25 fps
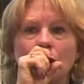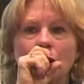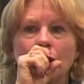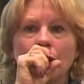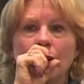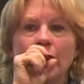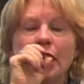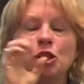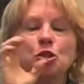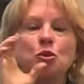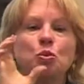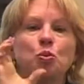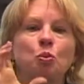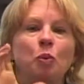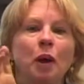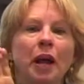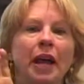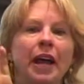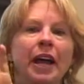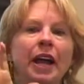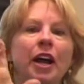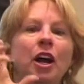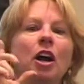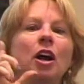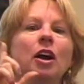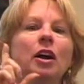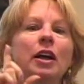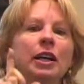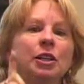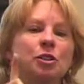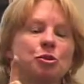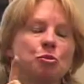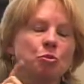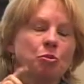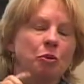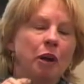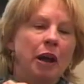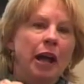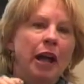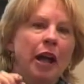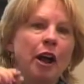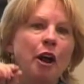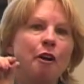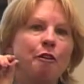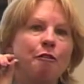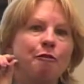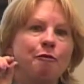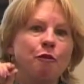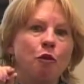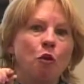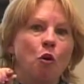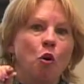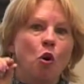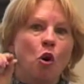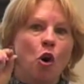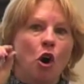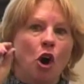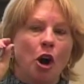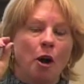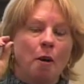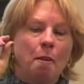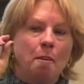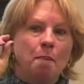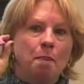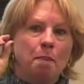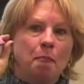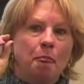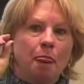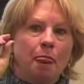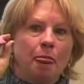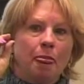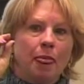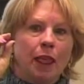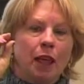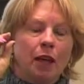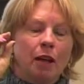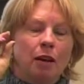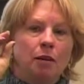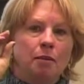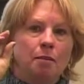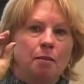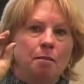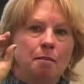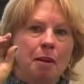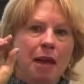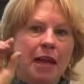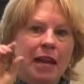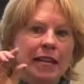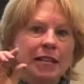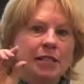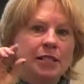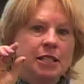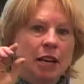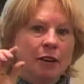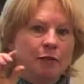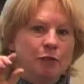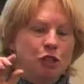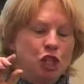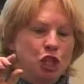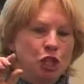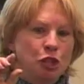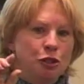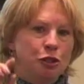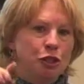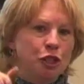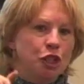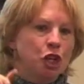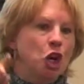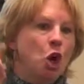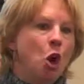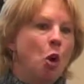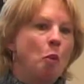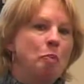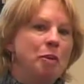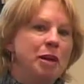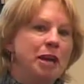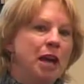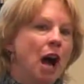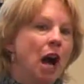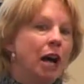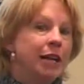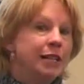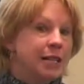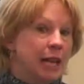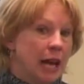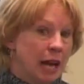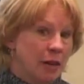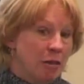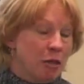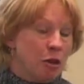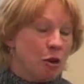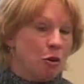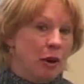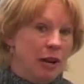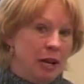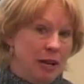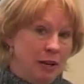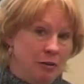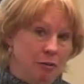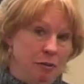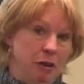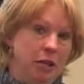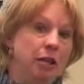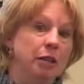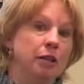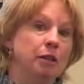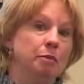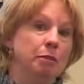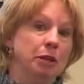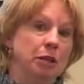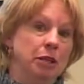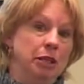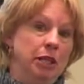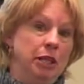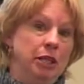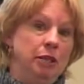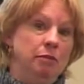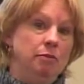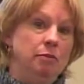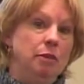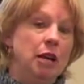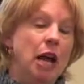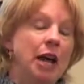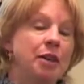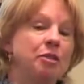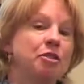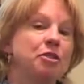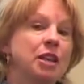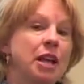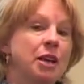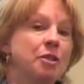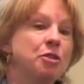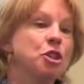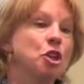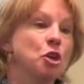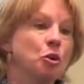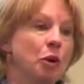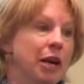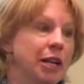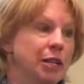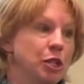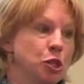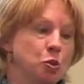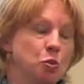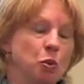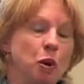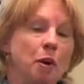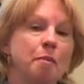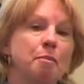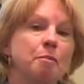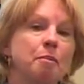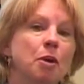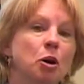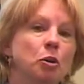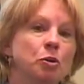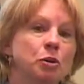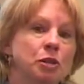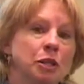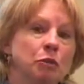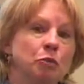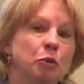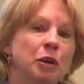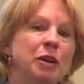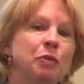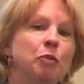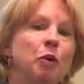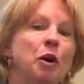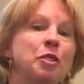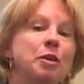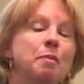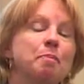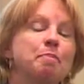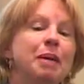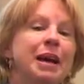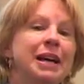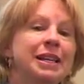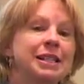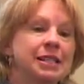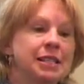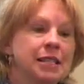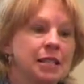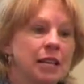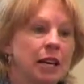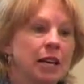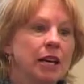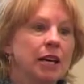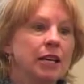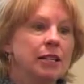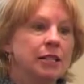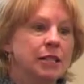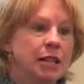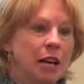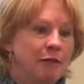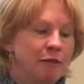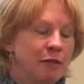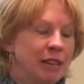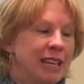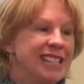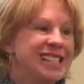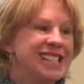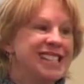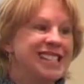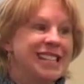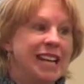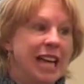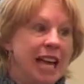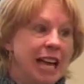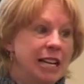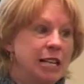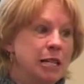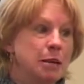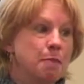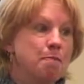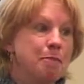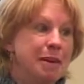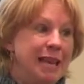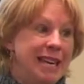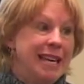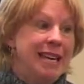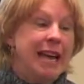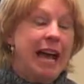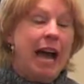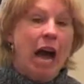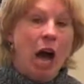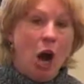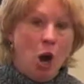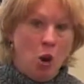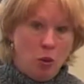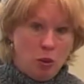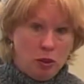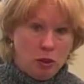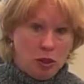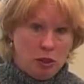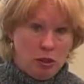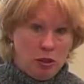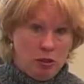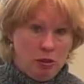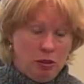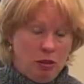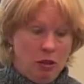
It's rare for many deaf children to go beyond 10th grade in reading ability. 9th, 10th grade is where the best deaf kids tend to peak out.